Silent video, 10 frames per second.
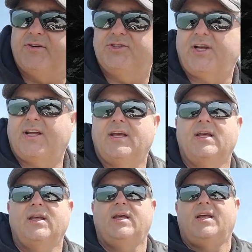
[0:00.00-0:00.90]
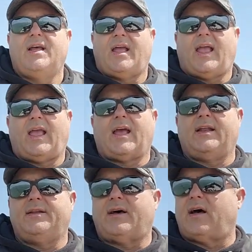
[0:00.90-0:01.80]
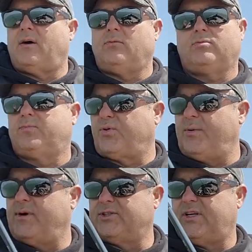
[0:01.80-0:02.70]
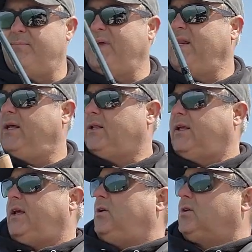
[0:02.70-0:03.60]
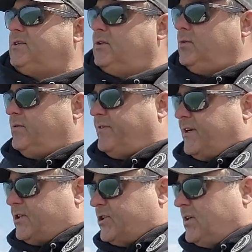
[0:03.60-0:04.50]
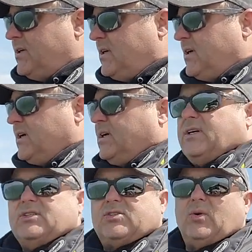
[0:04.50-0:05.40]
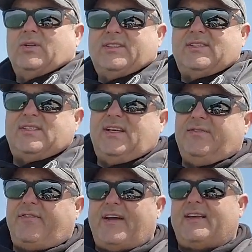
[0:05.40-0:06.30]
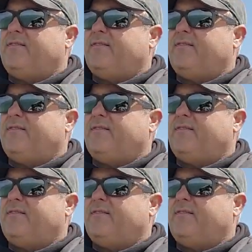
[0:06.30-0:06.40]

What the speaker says: jig and pretty much immediately hooked into a fish. So let's see if I can